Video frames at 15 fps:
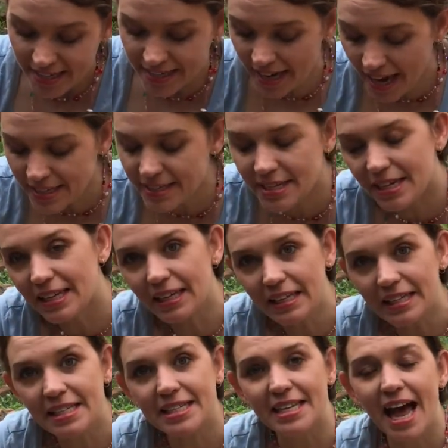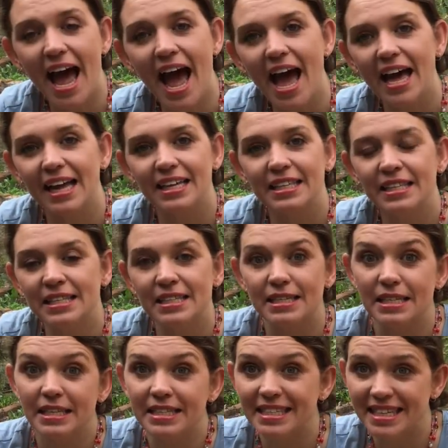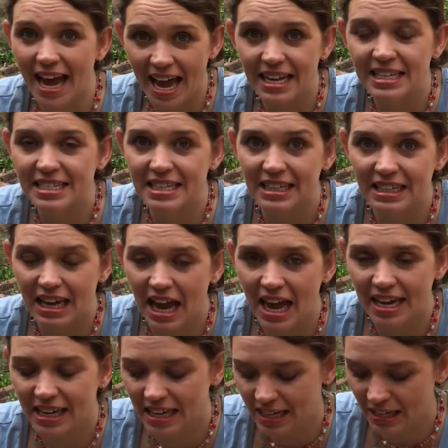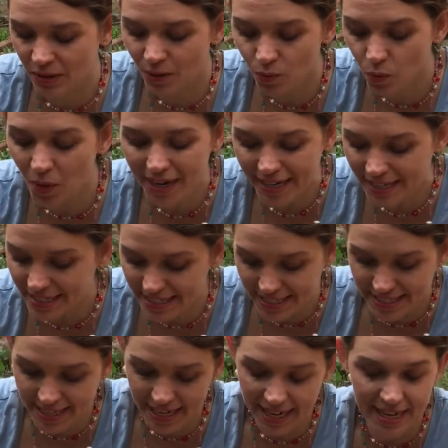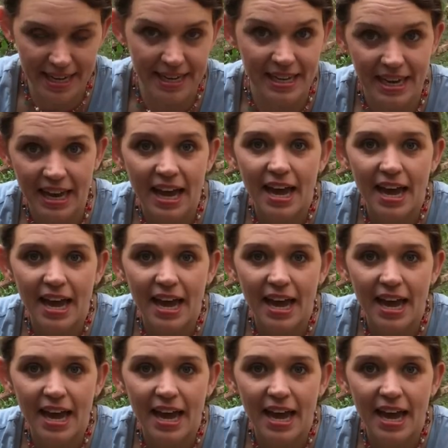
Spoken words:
nettles and dandelion weed tea.